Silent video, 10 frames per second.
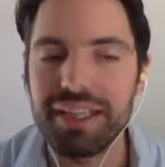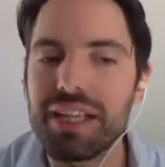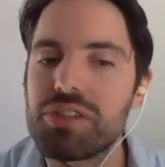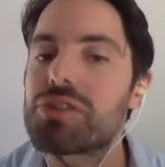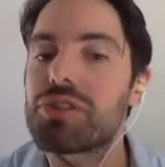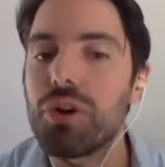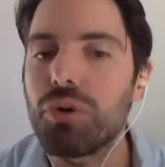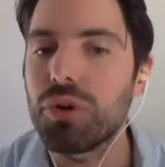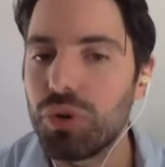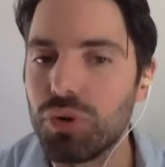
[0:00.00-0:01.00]
It's so
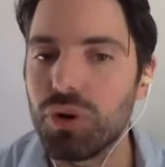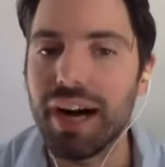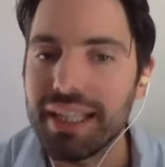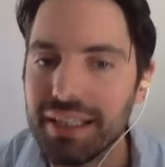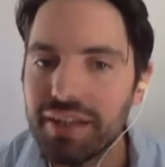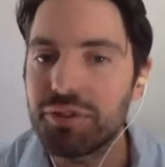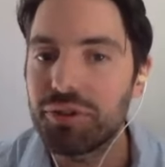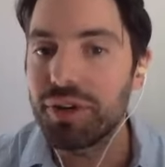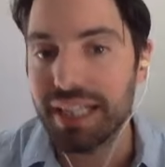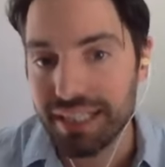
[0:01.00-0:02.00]
cool. I love
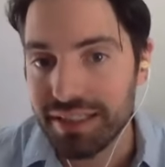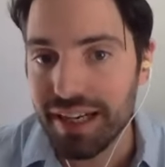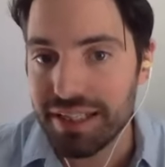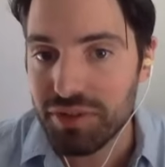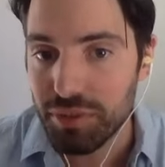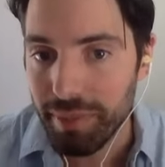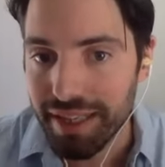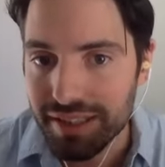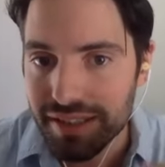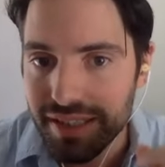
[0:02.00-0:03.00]
creating these kinds of
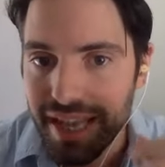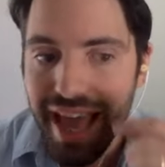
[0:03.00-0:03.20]
spaces.